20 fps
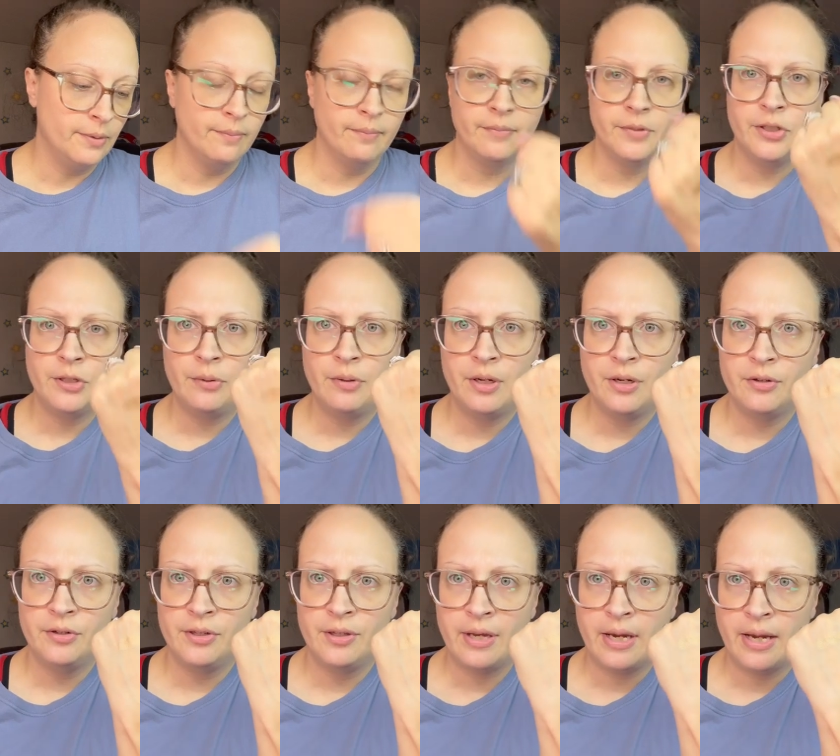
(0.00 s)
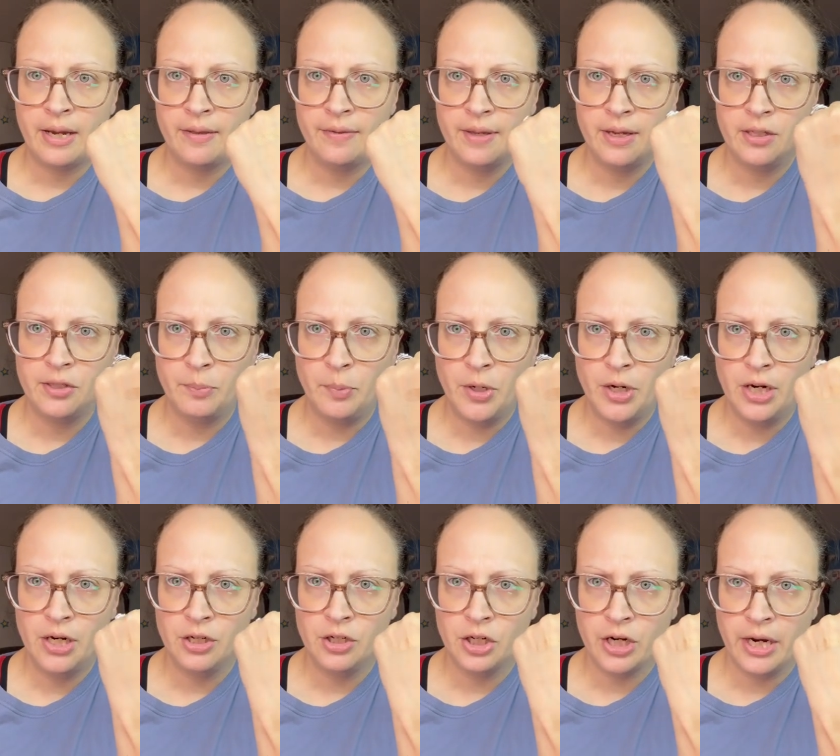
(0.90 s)
So there's that. That's pretty
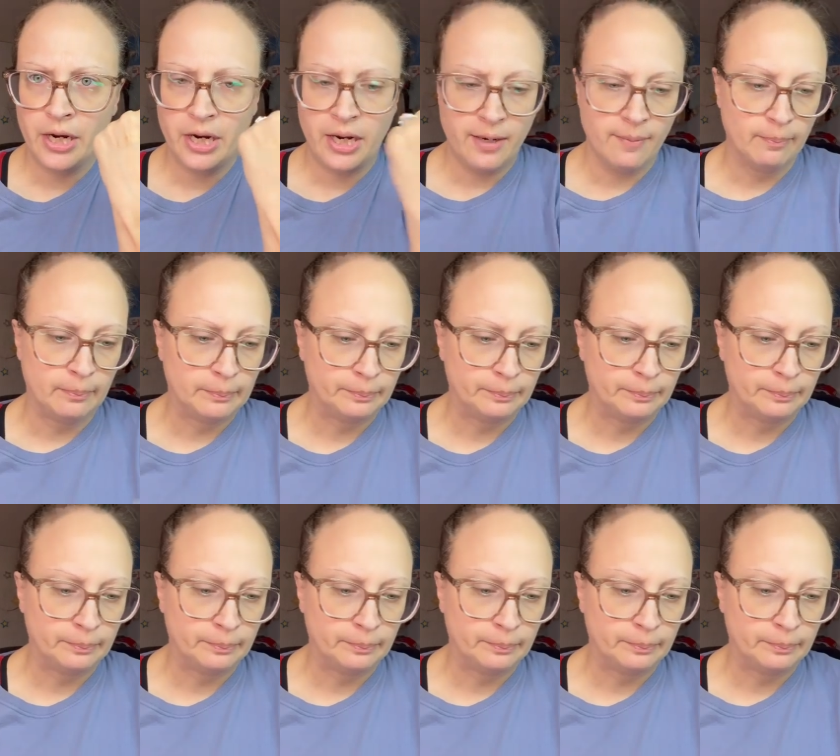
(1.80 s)
shiny